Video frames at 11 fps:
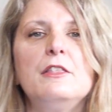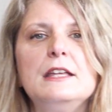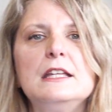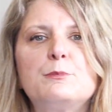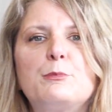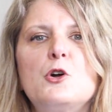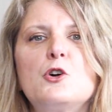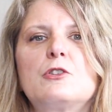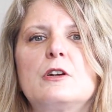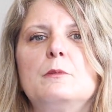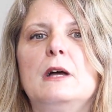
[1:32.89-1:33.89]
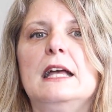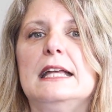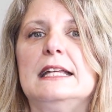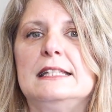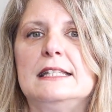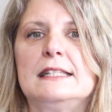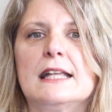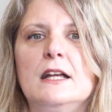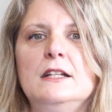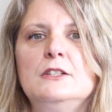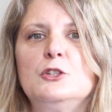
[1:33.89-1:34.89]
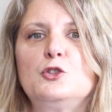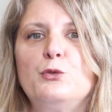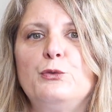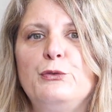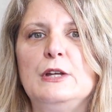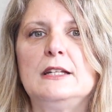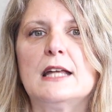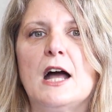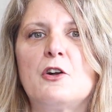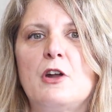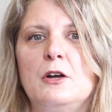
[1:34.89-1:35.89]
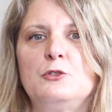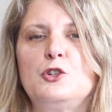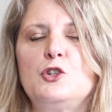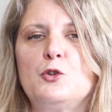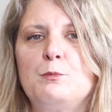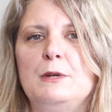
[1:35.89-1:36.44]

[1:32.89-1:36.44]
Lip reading: this program is designed to fit around your